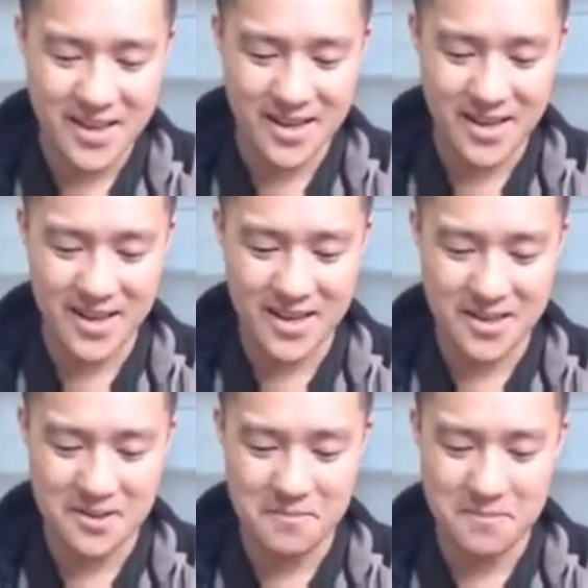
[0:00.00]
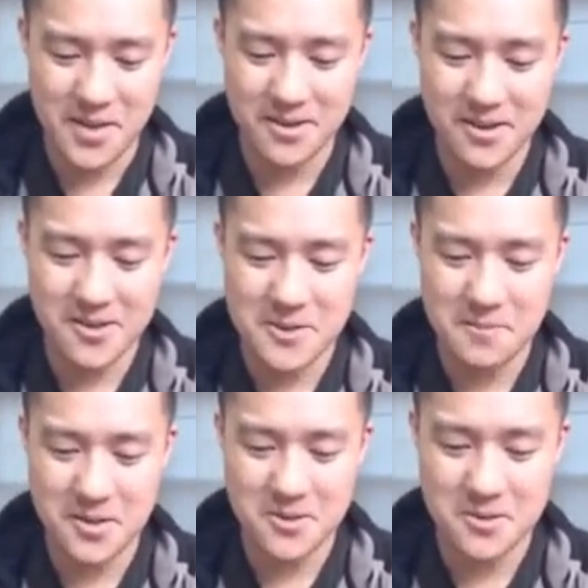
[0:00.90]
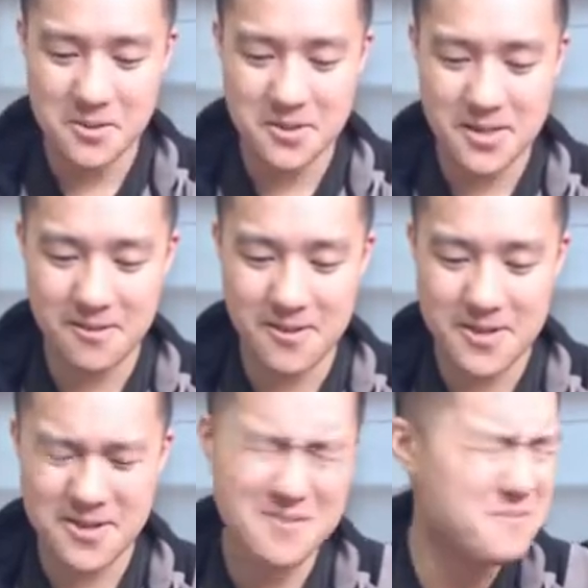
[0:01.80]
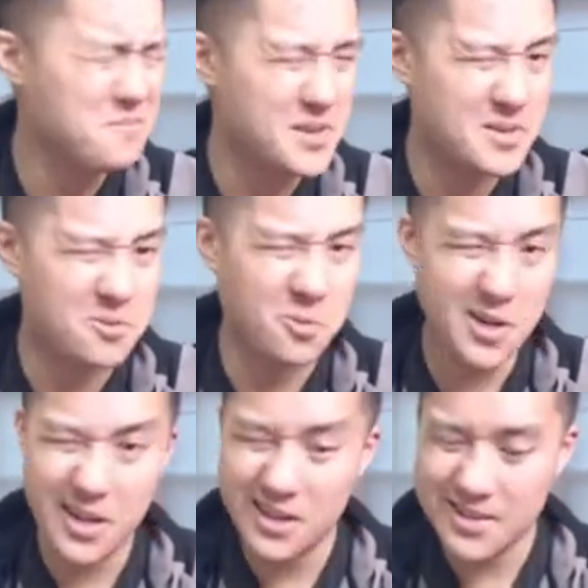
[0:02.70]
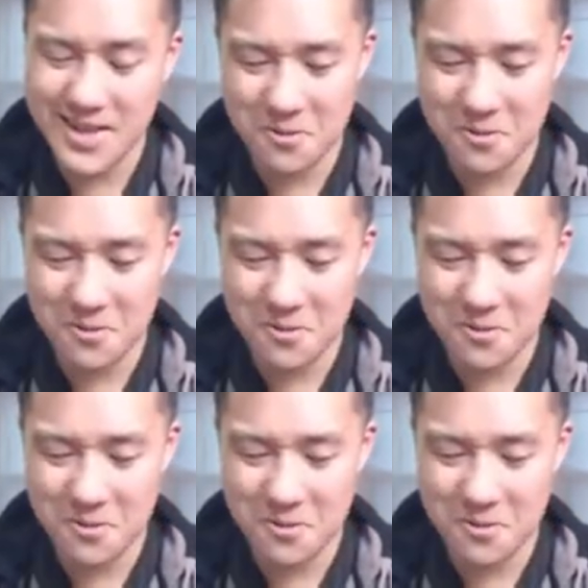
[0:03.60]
Um, metal Energy plus triple acceleration plus will, is that